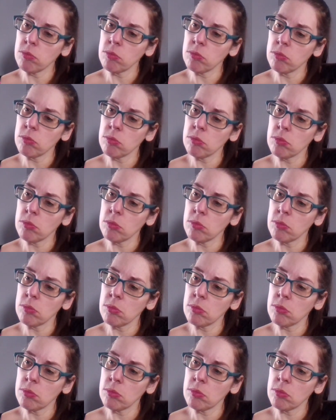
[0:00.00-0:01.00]

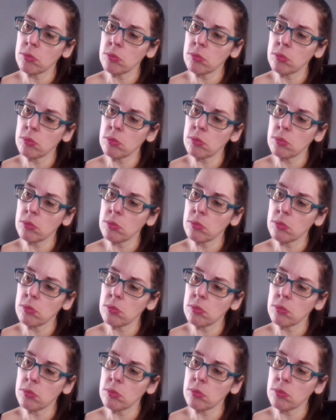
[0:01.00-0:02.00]

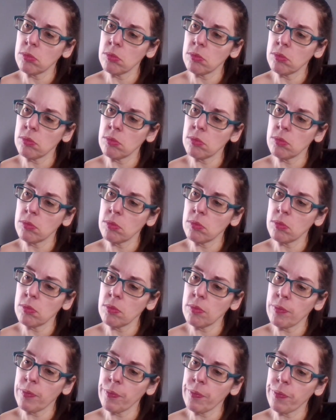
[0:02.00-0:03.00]

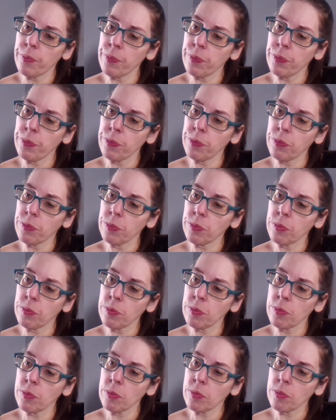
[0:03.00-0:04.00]

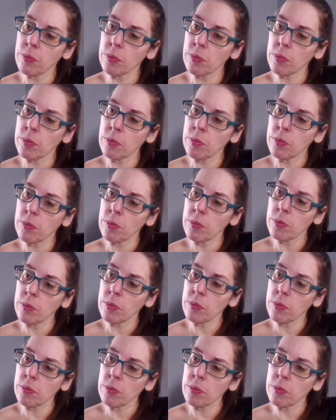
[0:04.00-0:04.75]
Nobody speaks.